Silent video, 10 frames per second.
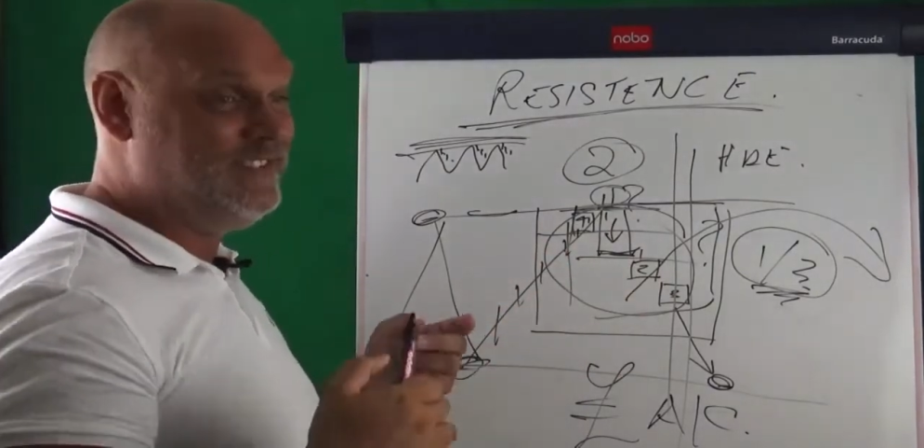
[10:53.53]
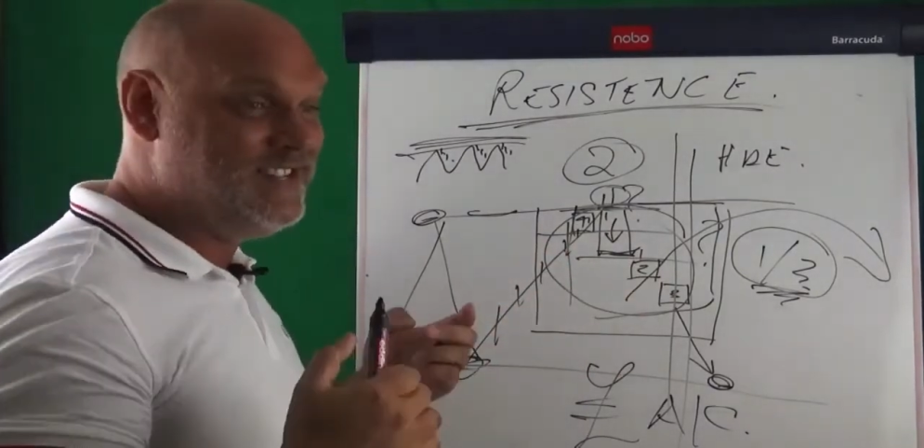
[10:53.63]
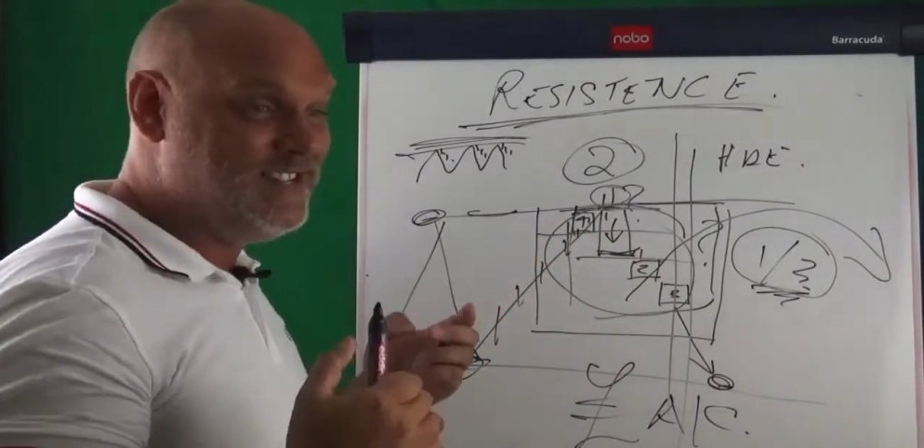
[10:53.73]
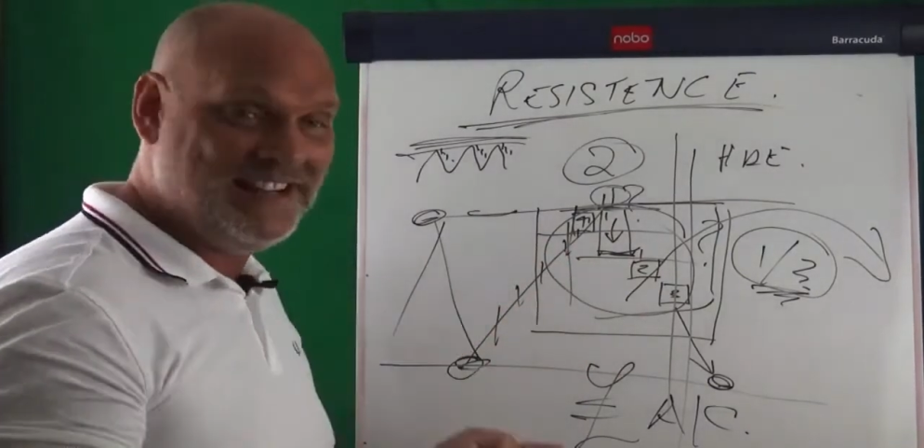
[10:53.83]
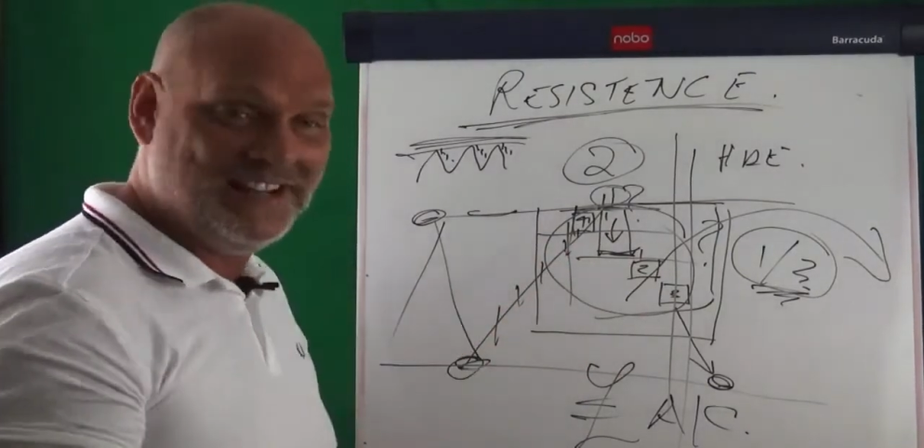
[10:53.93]

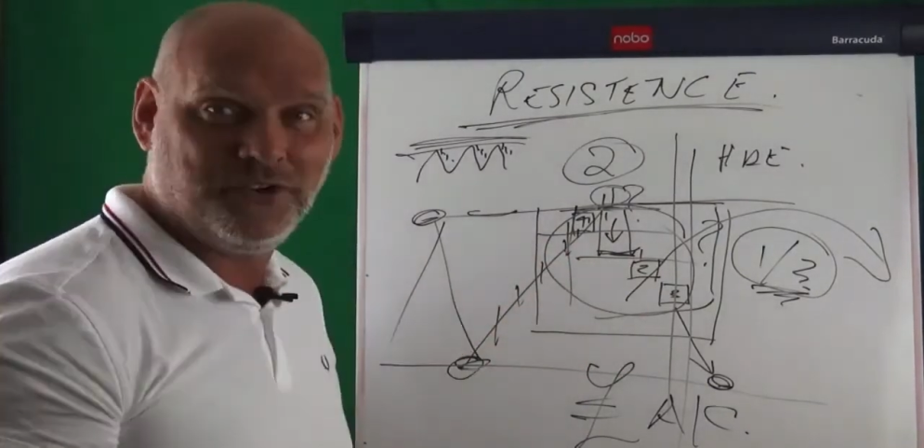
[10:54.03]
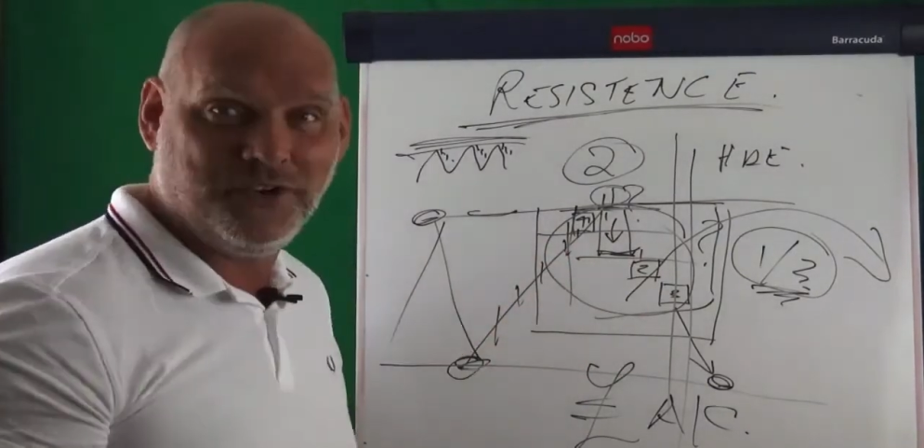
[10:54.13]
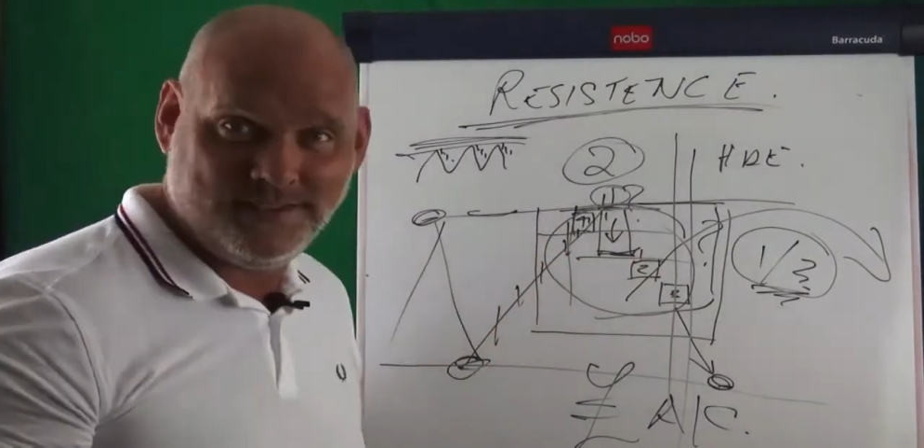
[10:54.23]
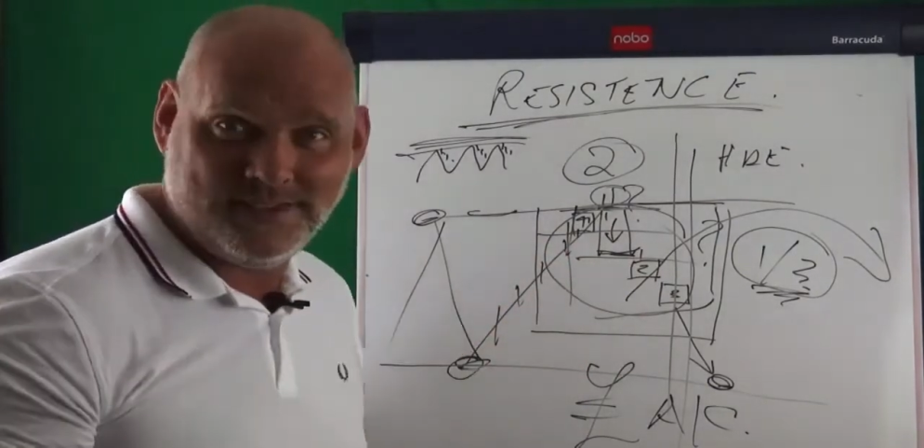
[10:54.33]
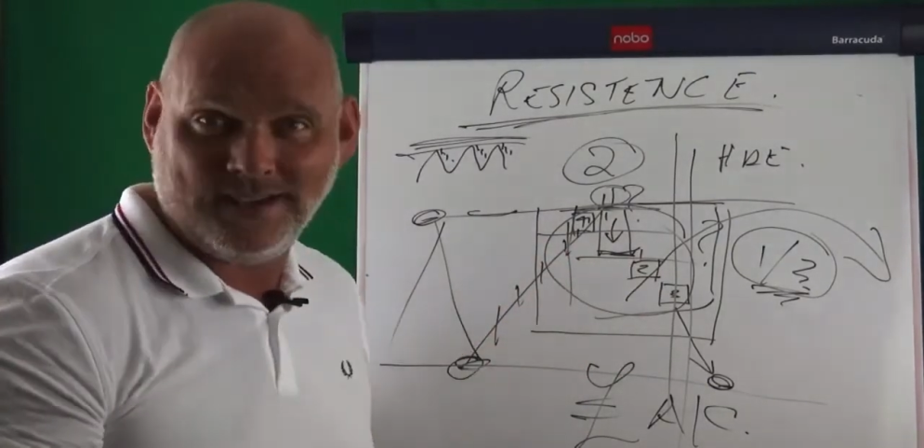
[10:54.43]
did it look
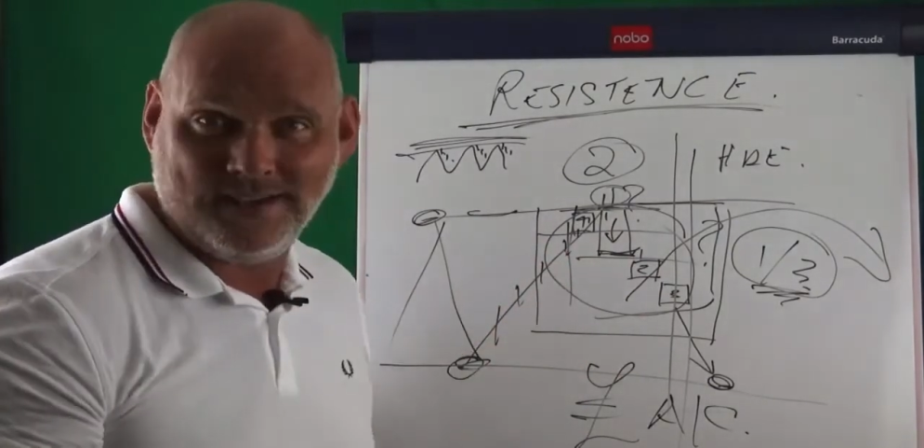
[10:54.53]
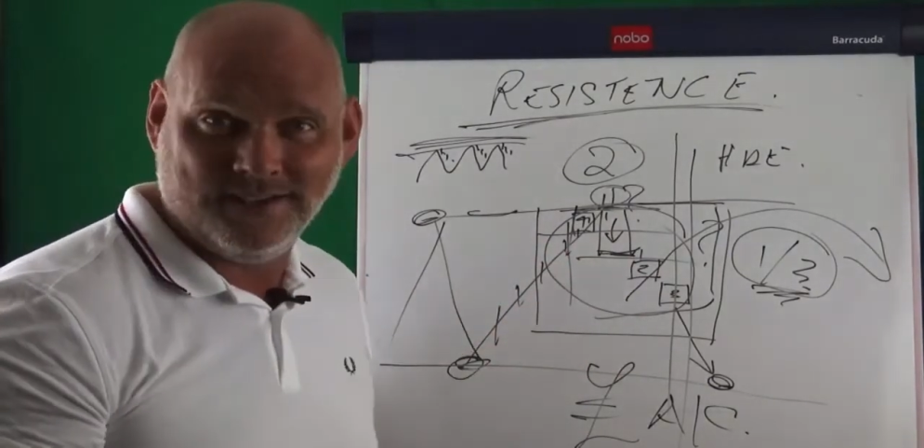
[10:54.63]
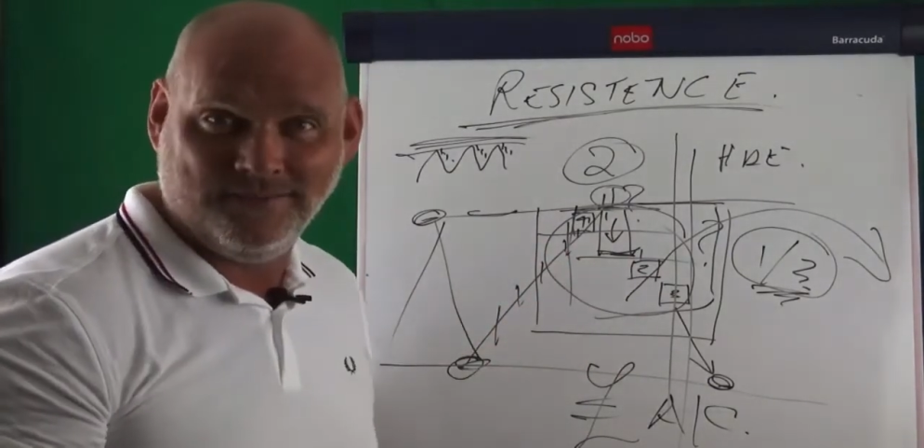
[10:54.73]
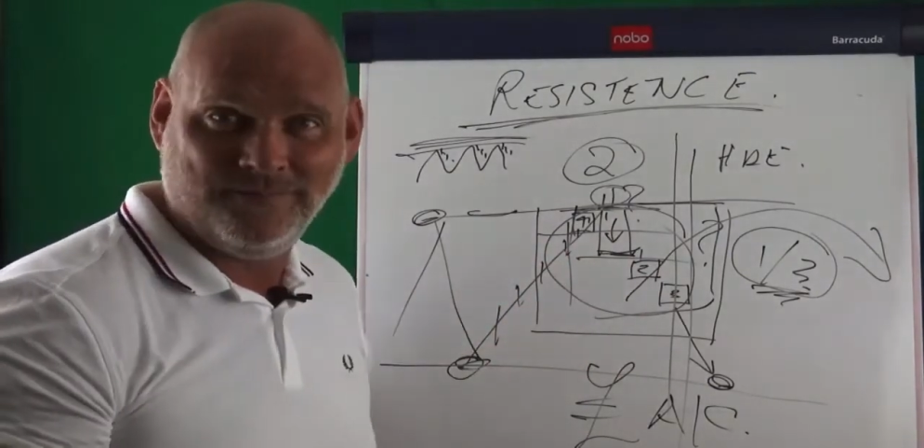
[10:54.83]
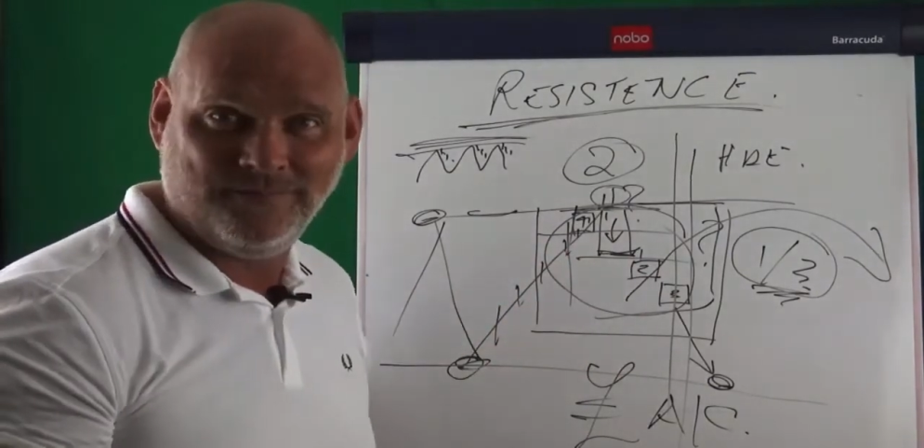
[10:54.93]
enticing?